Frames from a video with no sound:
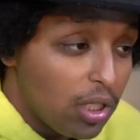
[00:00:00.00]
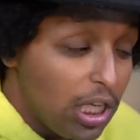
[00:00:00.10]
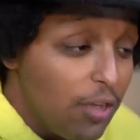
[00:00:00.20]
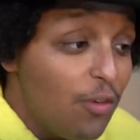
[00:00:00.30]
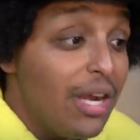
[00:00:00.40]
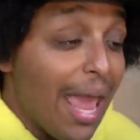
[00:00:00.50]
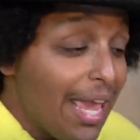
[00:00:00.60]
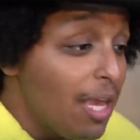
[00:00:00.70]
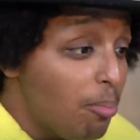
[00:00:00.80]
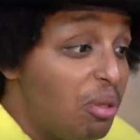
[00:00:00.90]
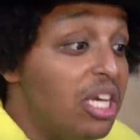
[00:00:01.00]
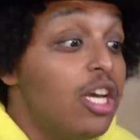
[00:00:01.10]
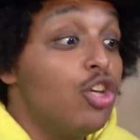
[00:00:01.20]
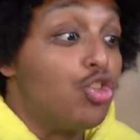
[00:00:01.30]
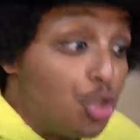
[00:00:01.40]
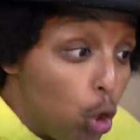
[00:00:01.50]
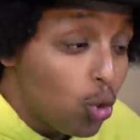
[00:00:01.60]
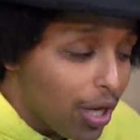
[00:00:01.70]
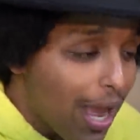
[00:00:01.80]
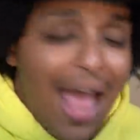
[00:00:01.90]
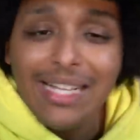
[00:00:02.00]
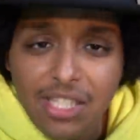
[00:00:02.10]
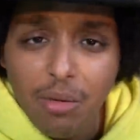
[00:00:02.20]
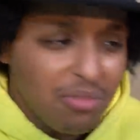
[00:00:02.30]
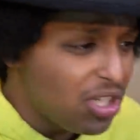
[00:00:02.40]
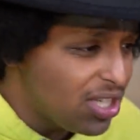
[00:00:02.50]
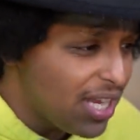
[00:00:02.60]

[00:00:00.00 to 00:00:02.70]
Even AMP Duke had something to